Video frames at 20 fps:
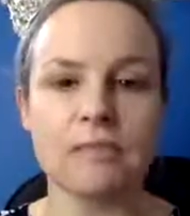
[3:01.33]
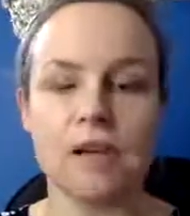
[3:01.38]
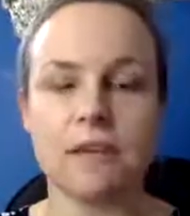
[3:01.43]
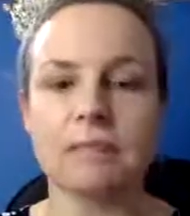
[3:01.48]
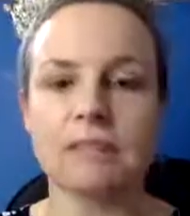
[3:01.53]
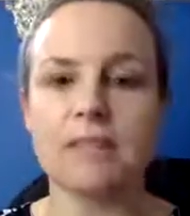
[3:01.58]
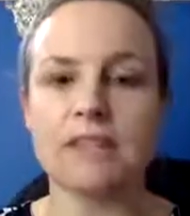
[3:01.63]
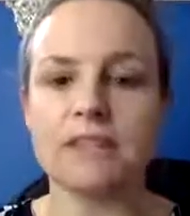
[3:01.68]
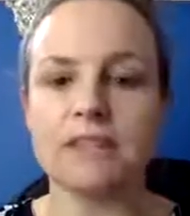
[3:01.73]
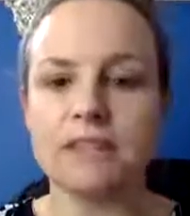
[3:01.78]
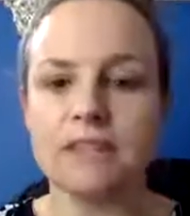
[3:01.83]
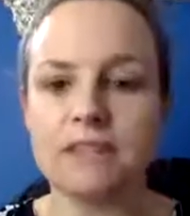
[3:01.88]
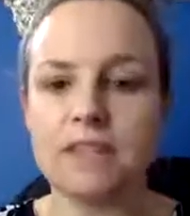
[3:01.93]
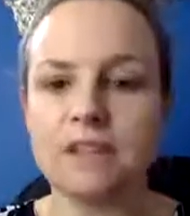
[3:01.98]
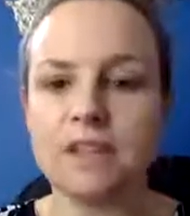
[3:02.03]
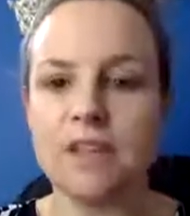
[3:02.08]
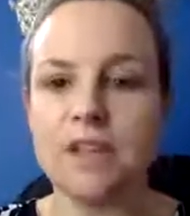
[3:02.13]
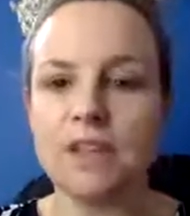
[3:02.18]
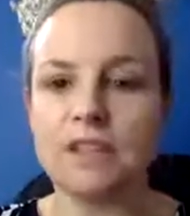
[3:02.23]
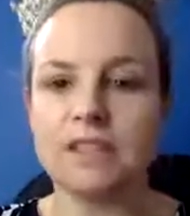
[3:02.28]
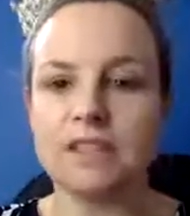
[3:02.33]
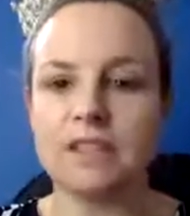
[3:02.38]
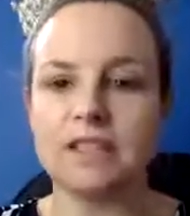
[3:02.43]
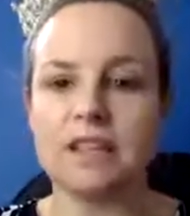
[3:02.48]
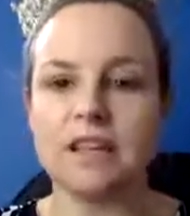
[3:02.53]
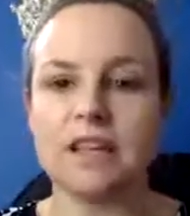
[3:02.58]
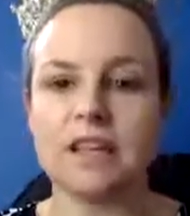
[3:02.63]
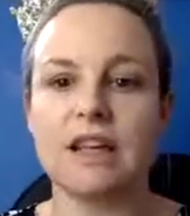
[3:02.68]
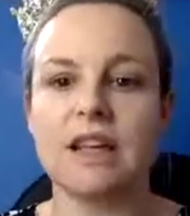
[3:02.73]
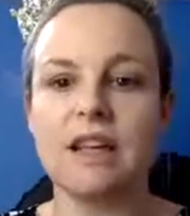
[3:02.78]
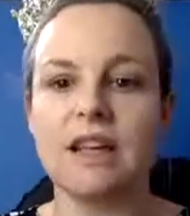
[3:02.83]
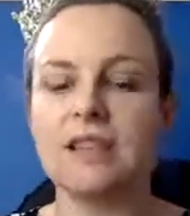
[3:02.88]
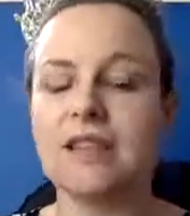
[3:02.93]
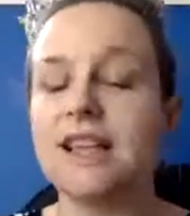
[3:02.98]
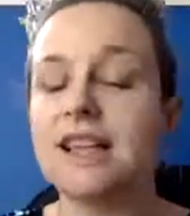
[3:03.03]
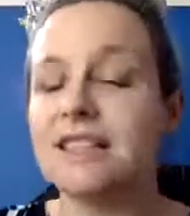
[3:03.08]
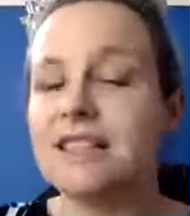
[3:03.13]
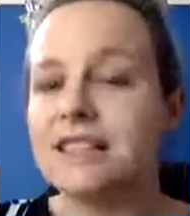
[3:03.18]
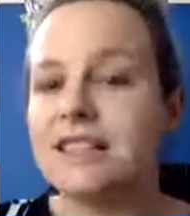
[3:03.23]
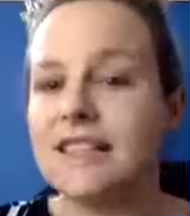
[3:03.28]
up, there's uncertainty,
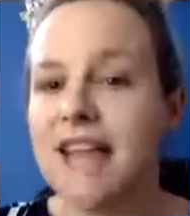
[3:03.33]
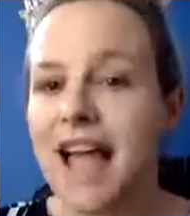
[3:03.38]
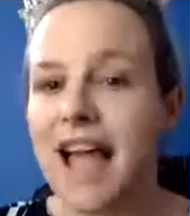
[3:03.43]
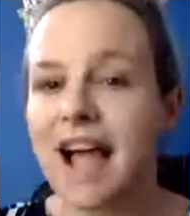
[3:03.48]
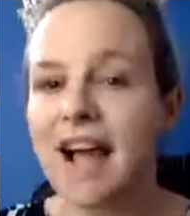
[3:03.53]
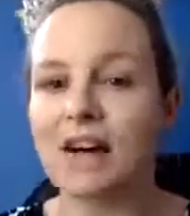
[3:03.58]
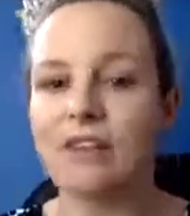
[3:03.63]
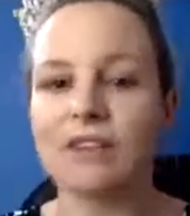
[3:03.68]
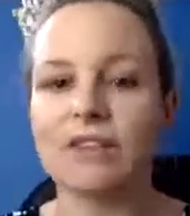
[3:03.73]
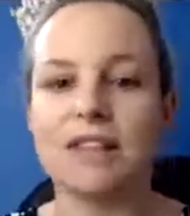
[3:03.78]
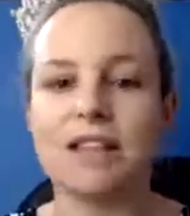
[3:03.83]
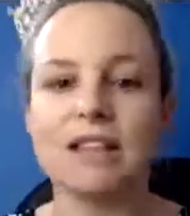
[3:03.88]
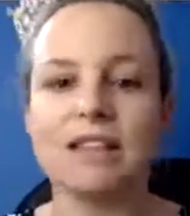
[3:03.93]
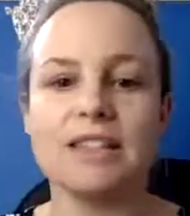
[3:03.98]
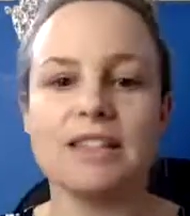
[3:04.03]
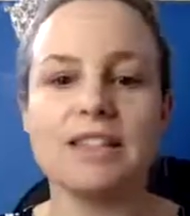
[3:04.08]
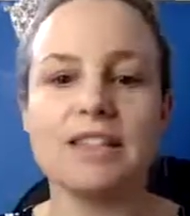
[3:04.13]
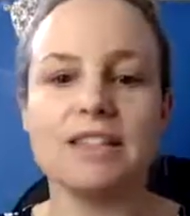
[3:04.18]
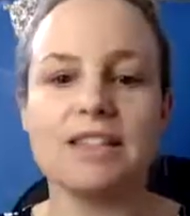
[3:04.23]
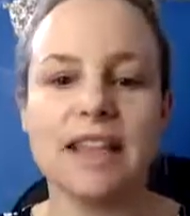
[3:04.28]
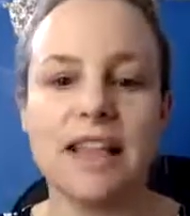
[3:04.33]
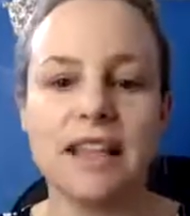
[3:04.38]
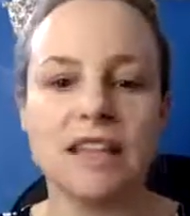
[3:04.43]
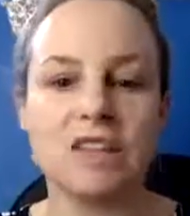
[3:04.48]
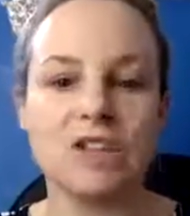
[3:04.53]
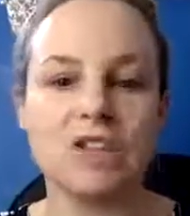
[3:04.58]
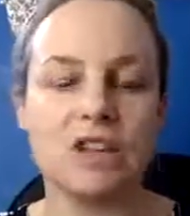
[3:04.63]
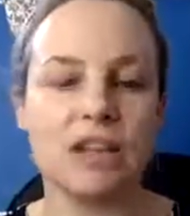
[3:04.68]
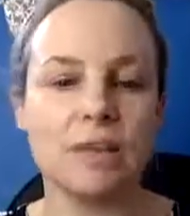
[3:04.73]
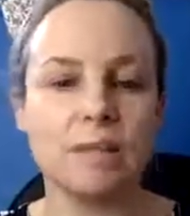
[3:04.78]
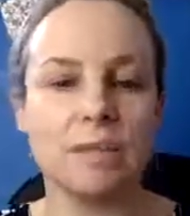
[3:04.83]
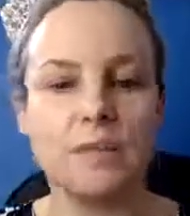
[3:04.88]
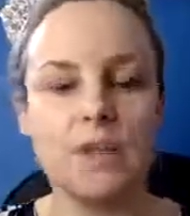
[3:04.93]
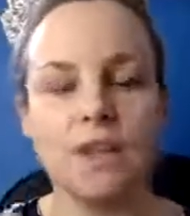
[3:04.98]
there's doubt, there's this danger.